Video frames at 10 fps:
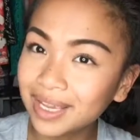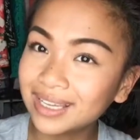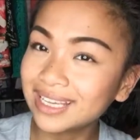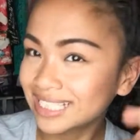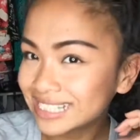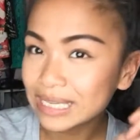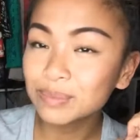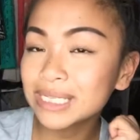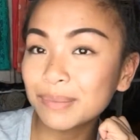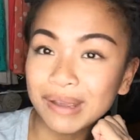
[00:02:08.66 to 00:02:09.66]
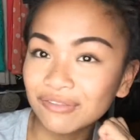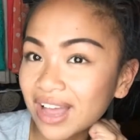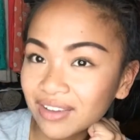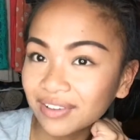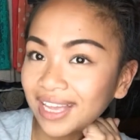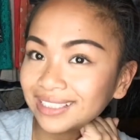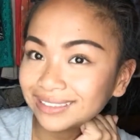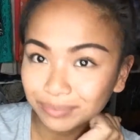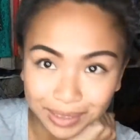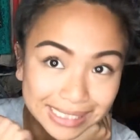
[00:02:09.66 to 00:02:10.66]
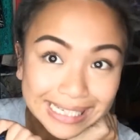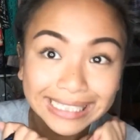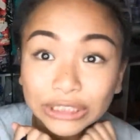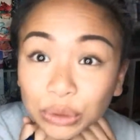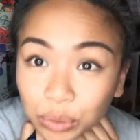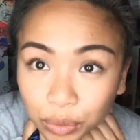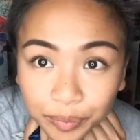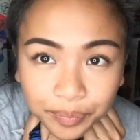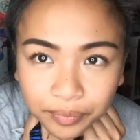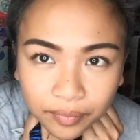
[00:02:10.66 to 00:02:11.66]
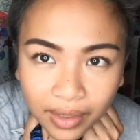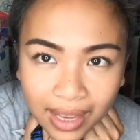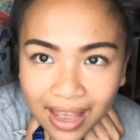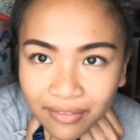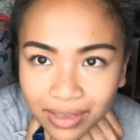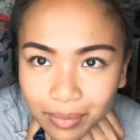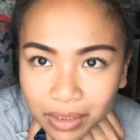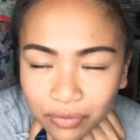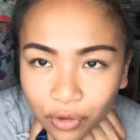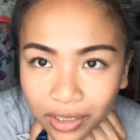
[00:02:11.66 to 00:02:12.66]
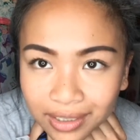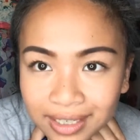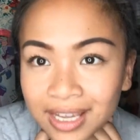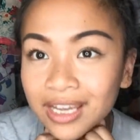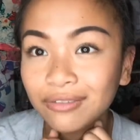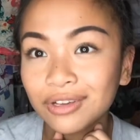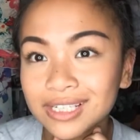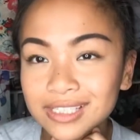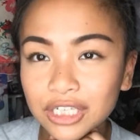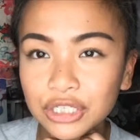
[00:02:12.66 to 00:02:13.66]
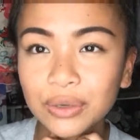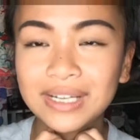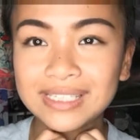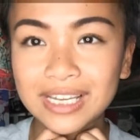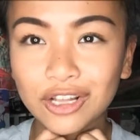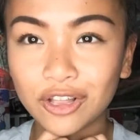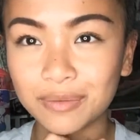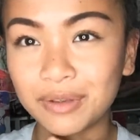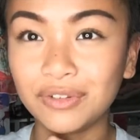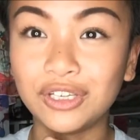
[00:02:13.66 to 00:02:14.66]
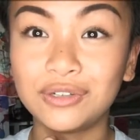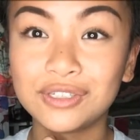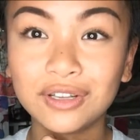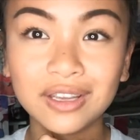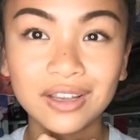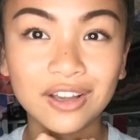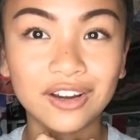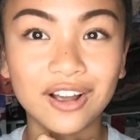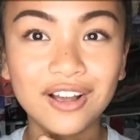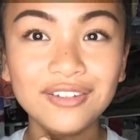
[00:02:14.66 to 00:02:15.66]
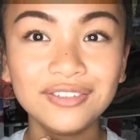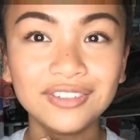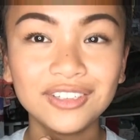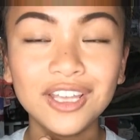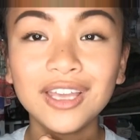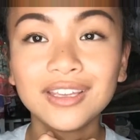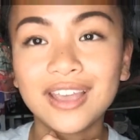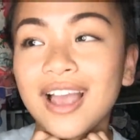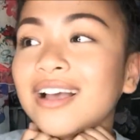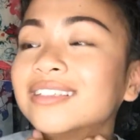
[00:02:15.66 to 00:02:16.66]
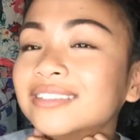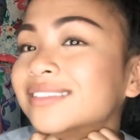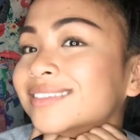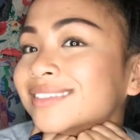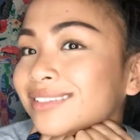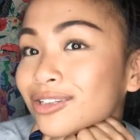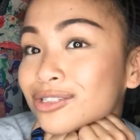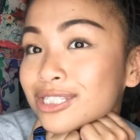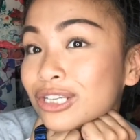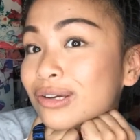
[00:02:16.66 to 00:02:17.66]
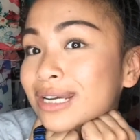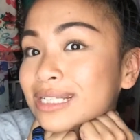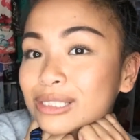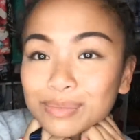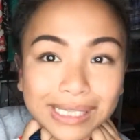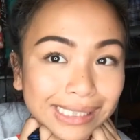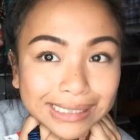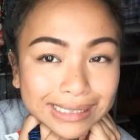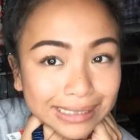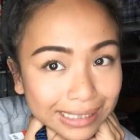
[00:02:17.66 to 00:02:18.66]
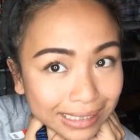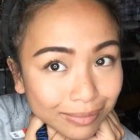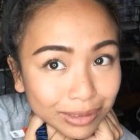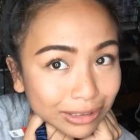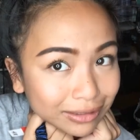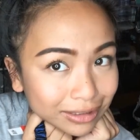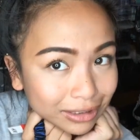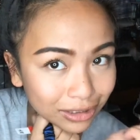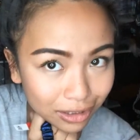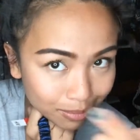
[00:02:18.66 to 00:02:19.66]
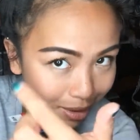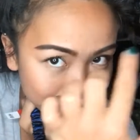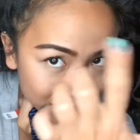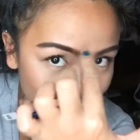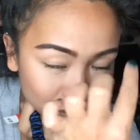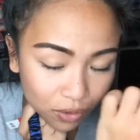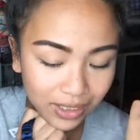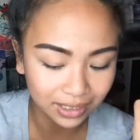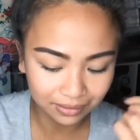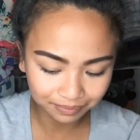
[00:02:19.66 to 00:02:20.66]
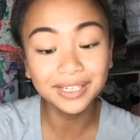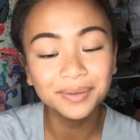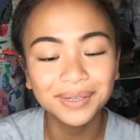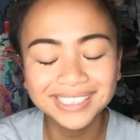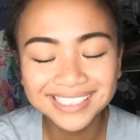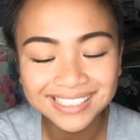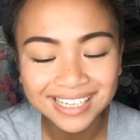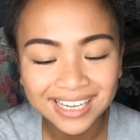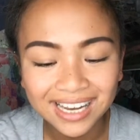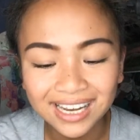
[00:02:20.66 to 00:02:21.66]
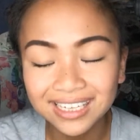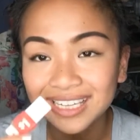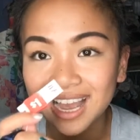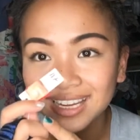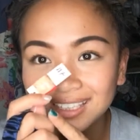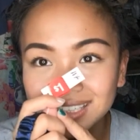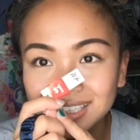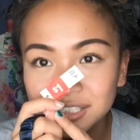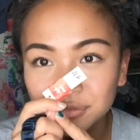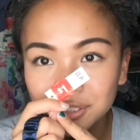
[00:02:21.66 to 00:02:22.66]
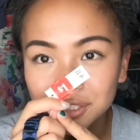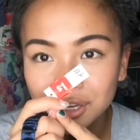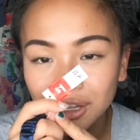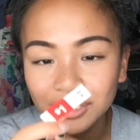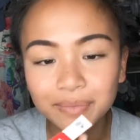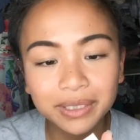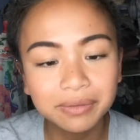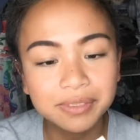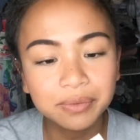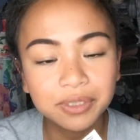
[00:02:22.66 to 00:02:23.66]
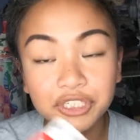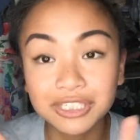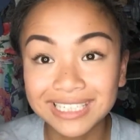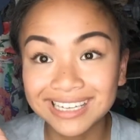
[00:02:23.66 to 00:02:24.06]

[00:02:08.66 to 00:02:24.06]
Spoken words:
like accepting my five head because I do have a big forehead. If you guys didn't notice, like a lot of my videos are like cut off. Yeah, little secret, it's because I'm a little insecure about my forehead. Anyways, yeah, I did get this for a dollar, but it was originally